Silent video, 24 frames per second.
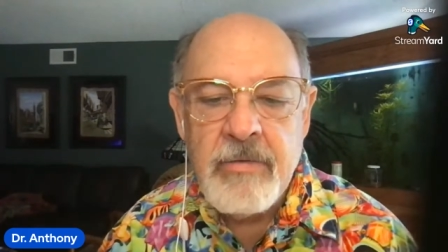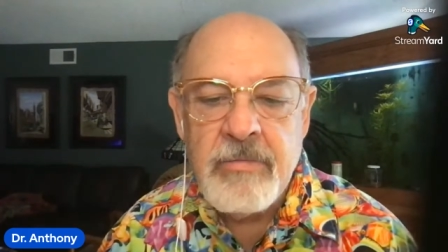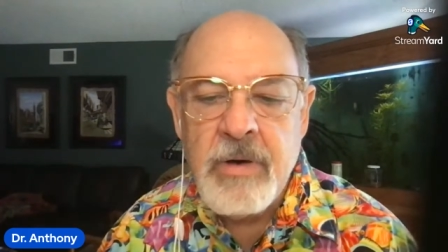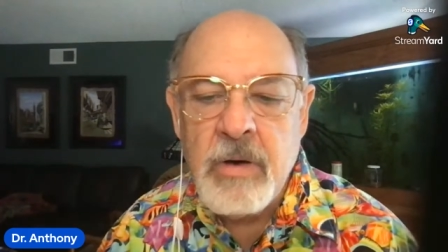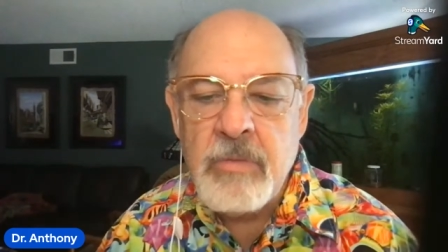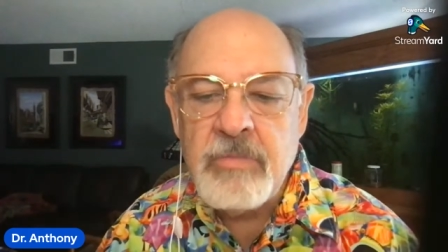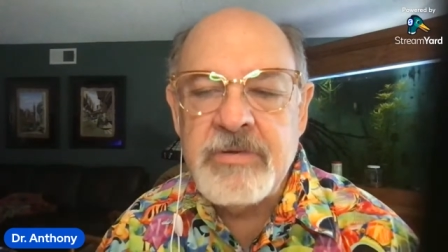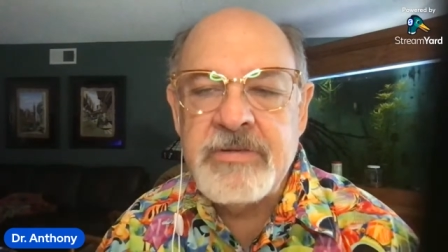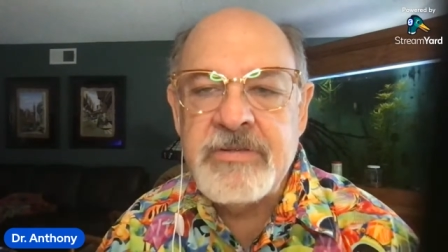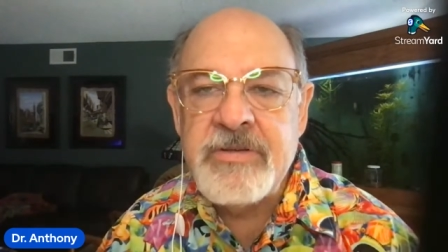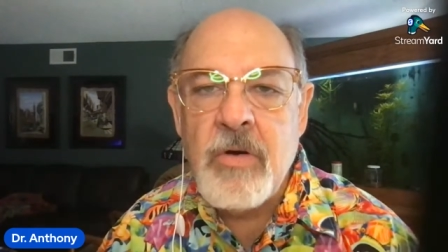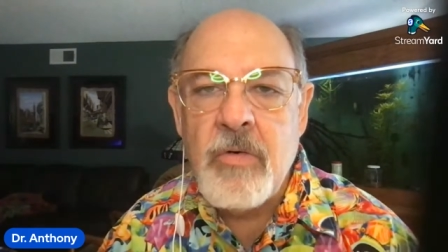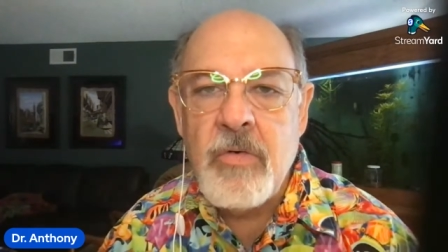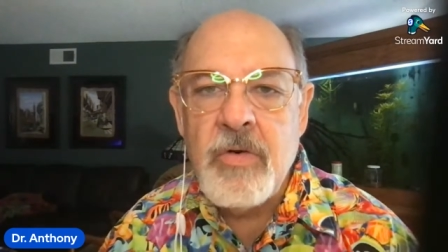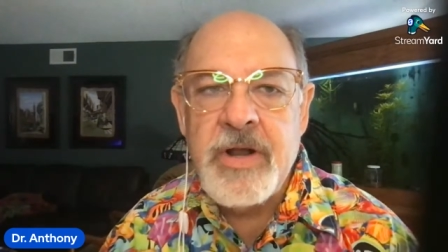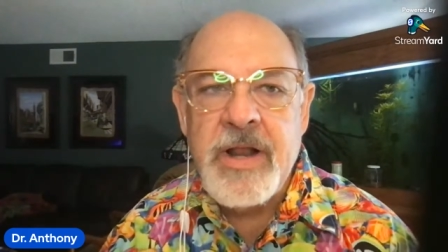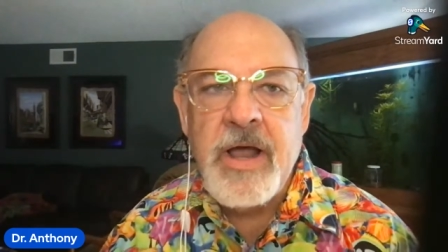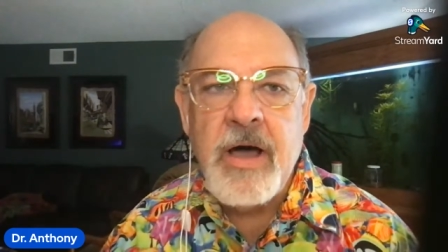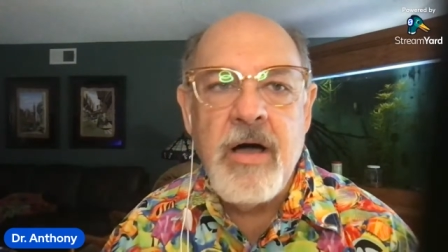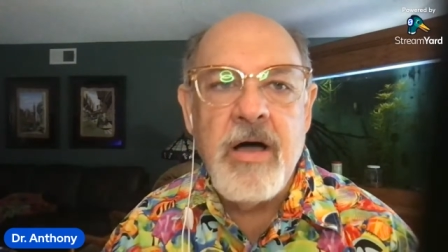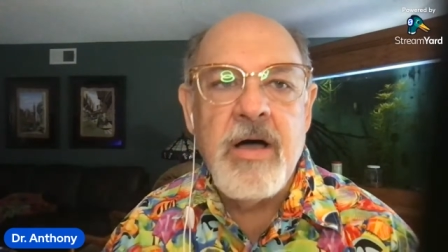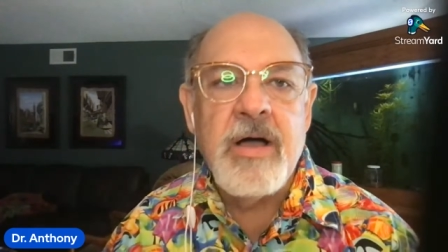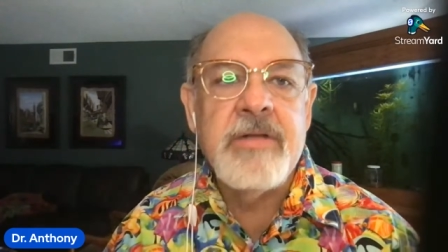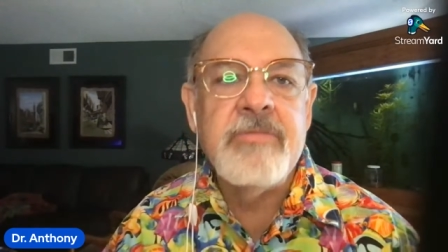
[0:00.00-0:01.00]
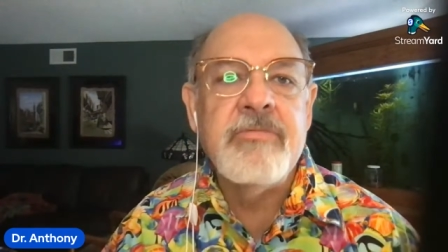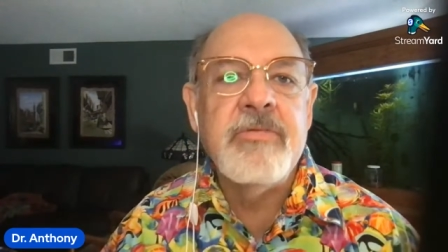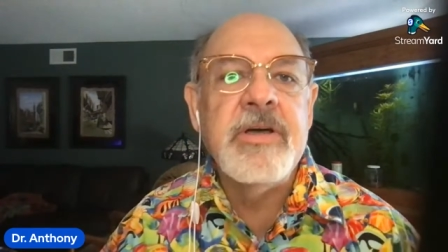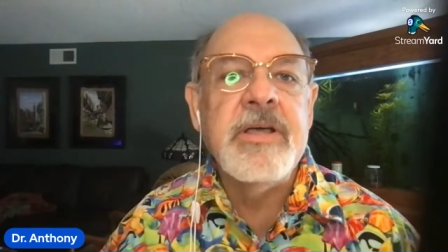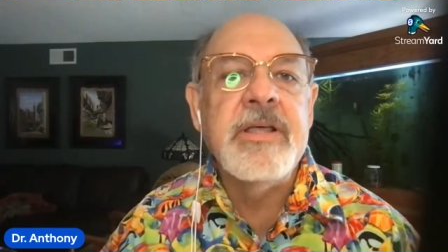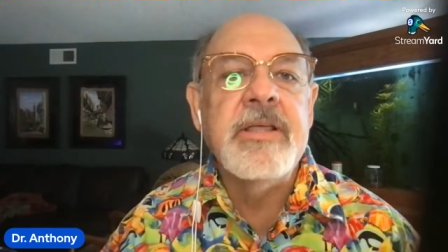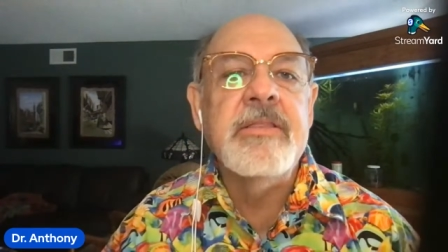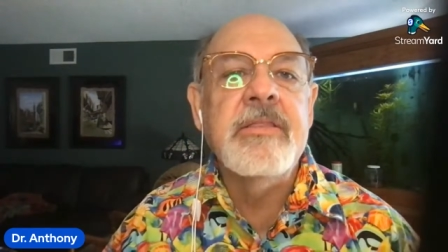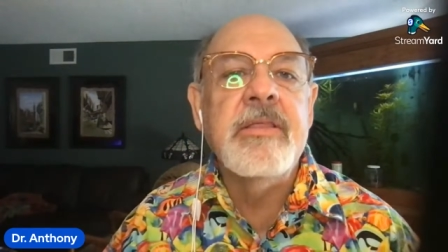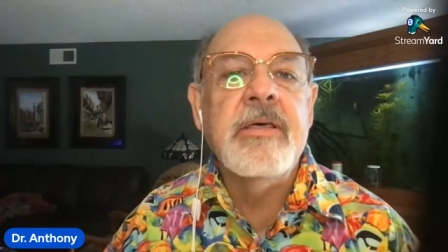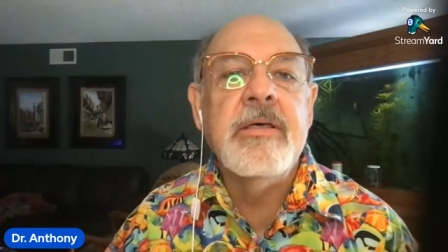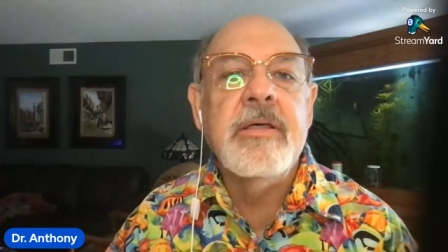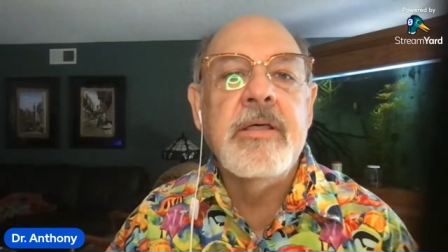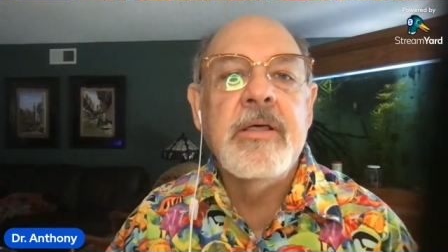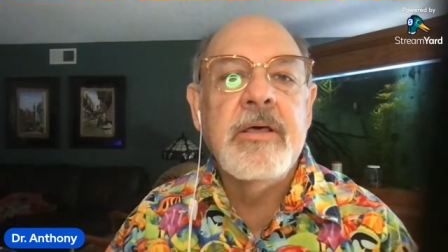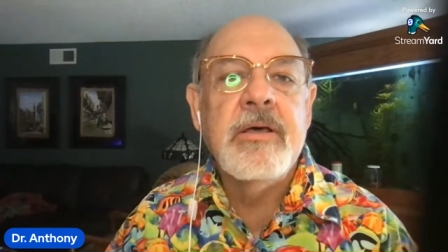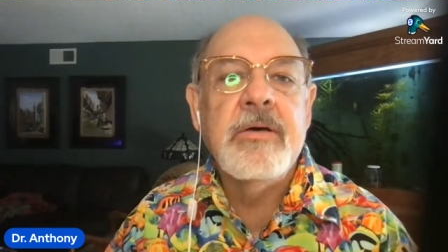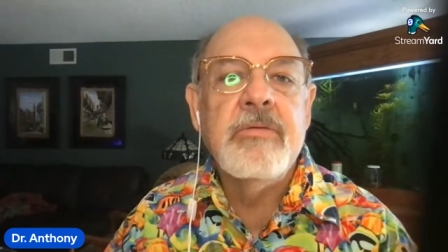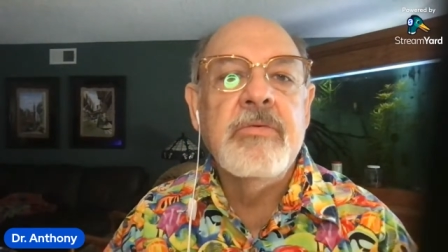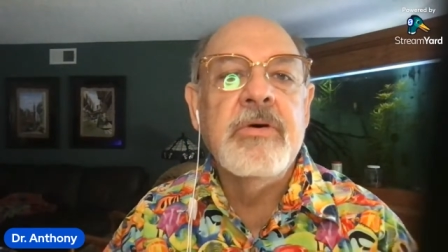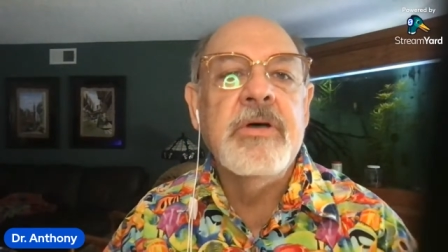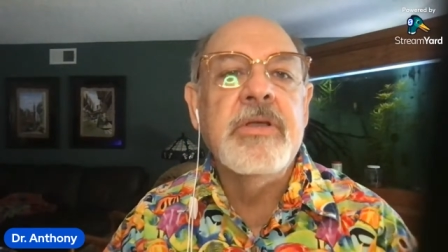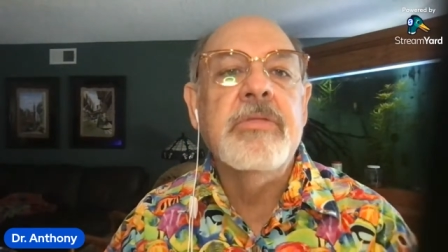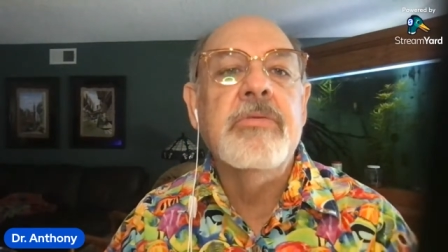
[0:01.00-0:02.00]
what was going on
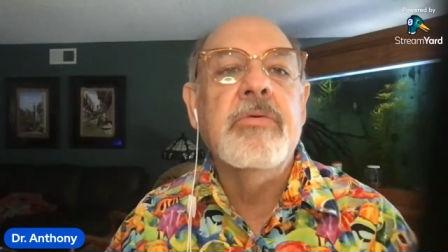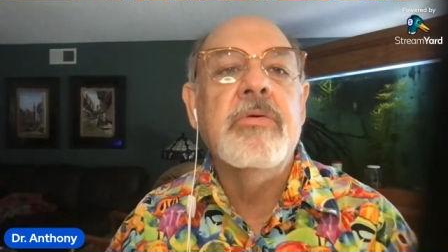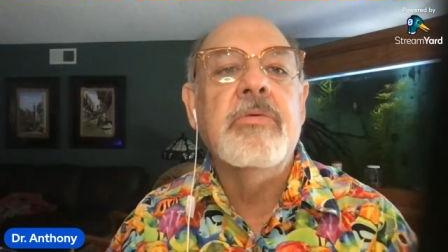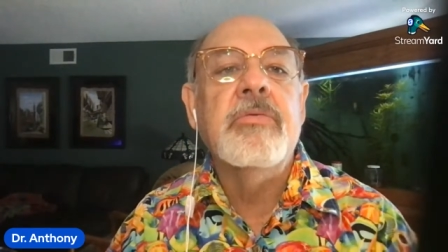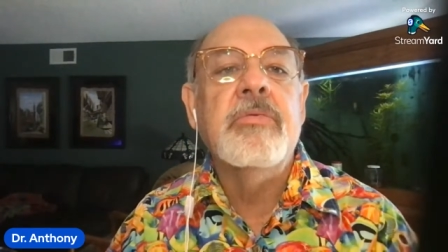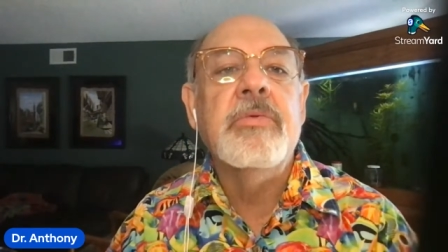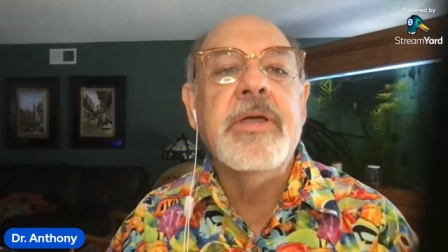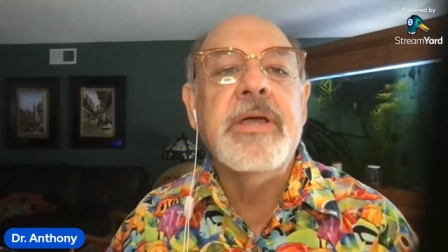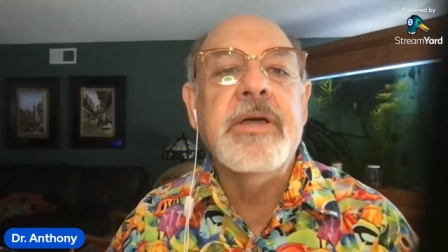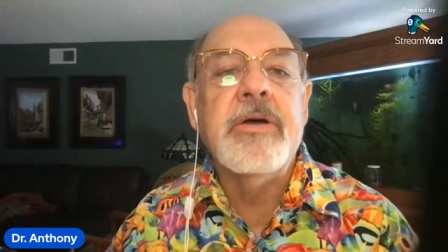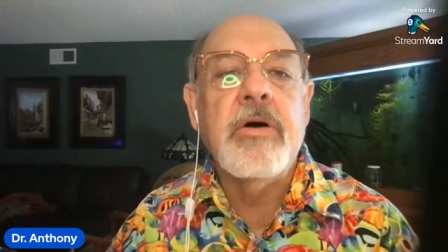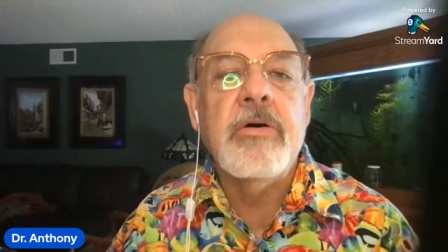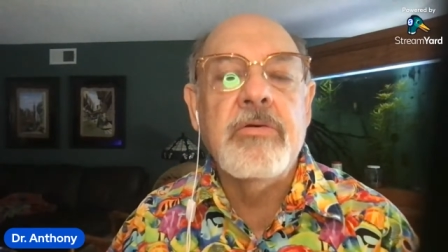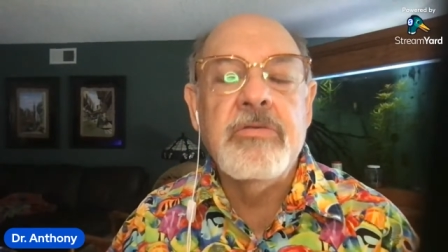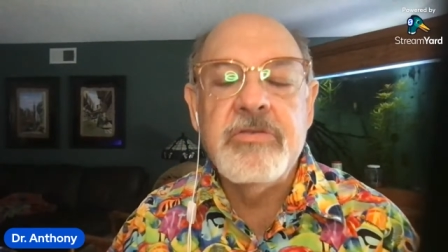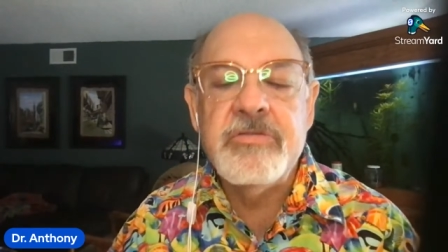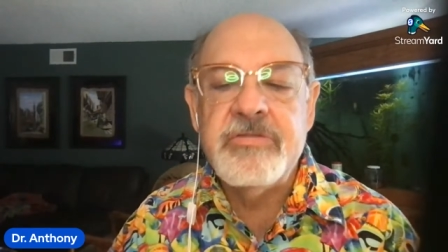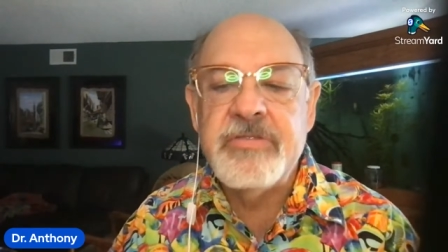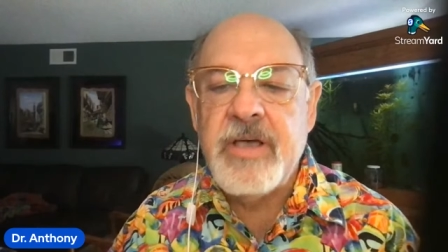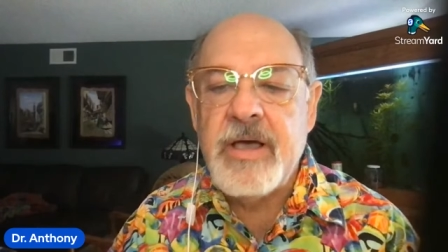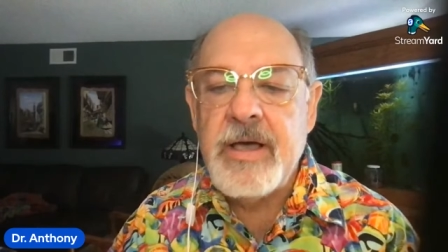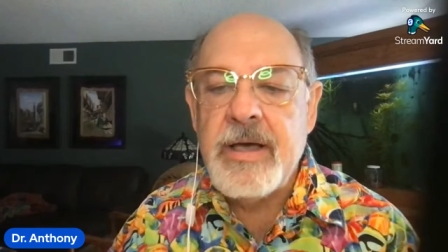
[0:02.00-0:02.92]
with Rico's